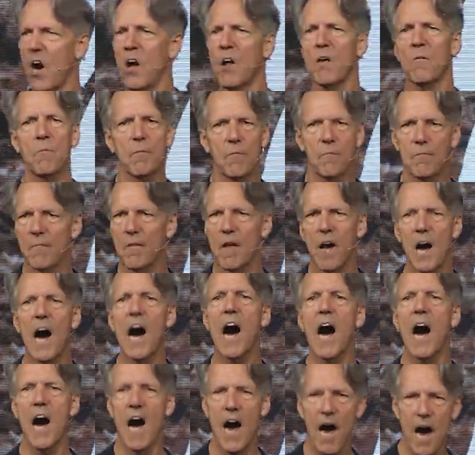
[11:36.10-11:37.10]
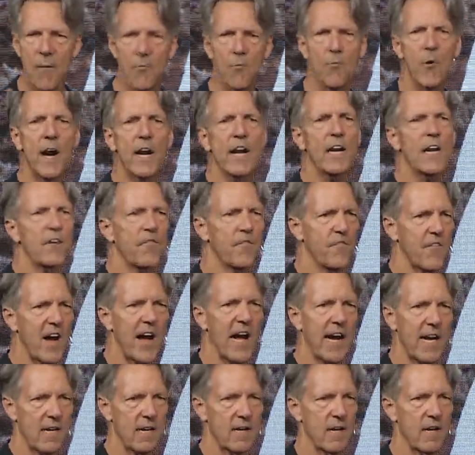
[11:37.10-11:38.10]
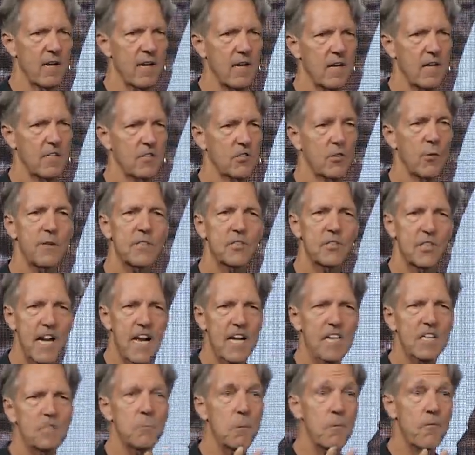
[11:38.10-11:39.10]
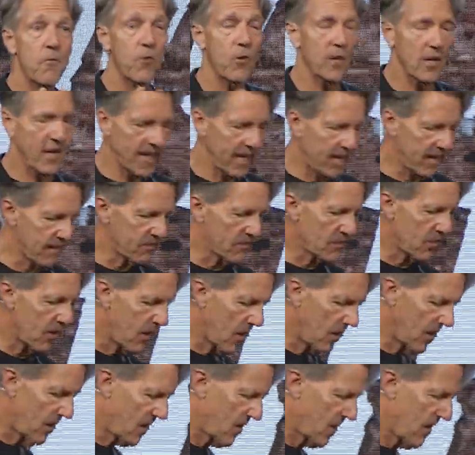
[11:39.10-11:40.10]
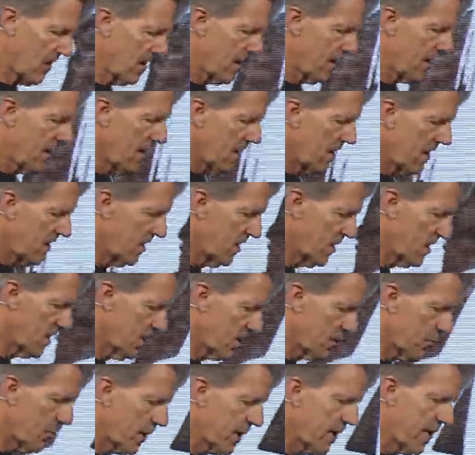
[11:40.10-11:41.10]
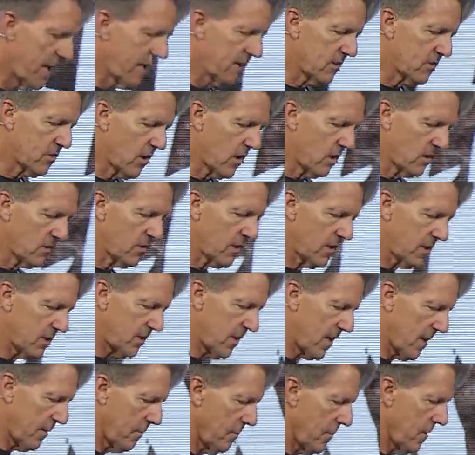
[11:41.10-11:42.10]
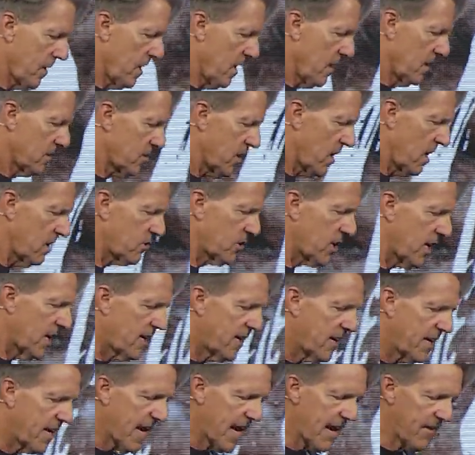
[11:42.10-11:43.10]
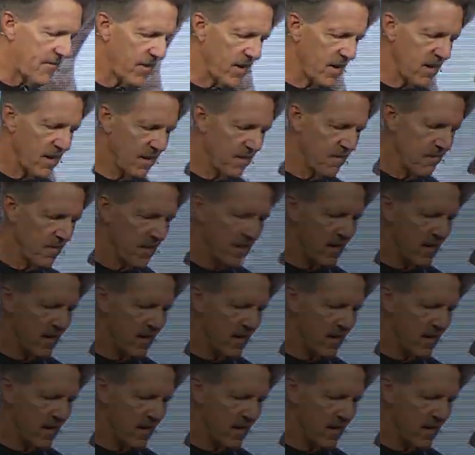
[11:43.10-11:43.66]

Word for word: I'll, I'm ready to fight. So he stands before King Saul. Look, look what King Saul says to him. Saul said to David,